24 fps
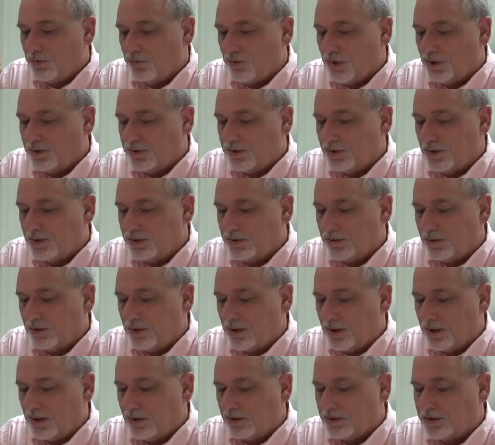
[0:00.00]
it runs this one
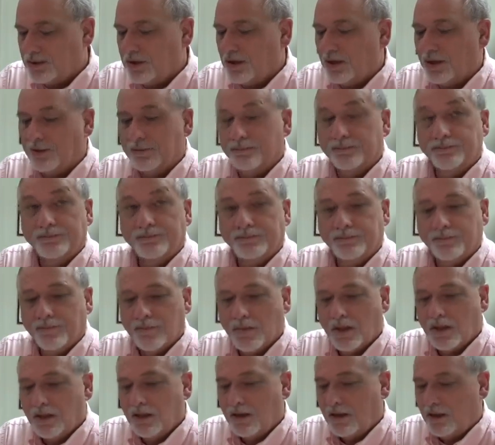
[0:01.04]
and it's done.
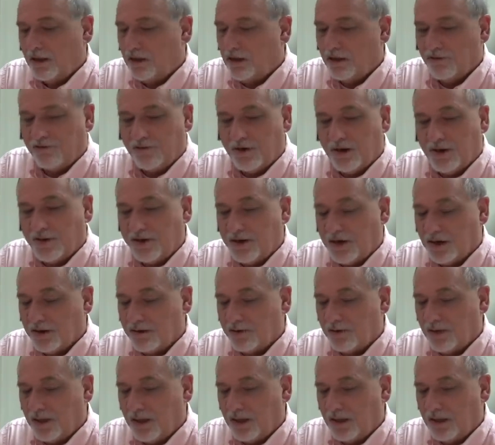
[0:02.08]
If, on the
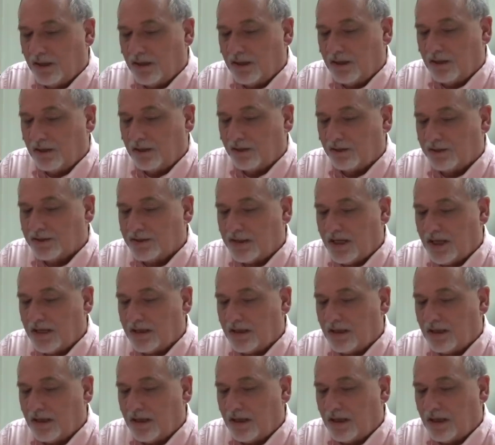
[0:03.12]
other hand, it looks at
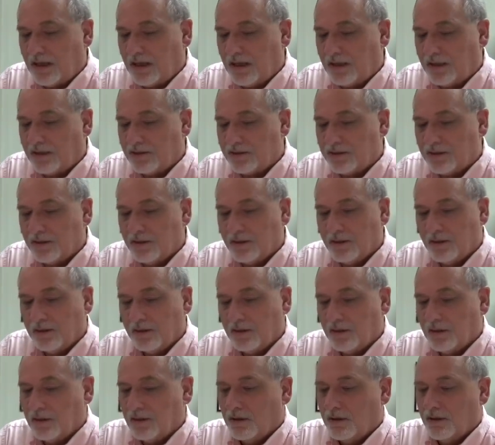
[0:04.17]
it as
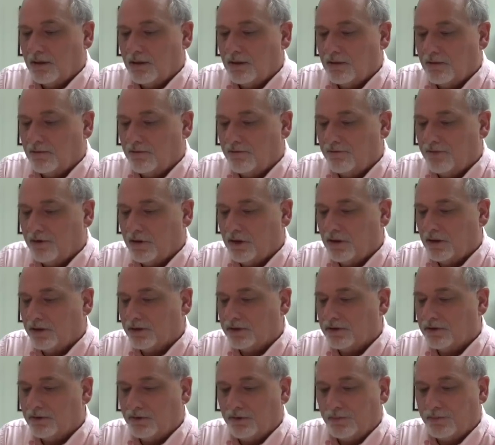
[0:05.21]

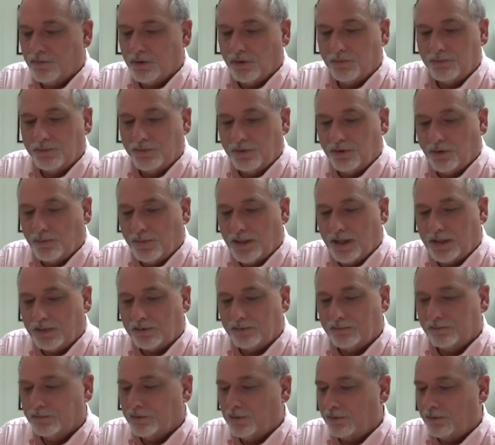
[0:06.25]
false, oops, go back.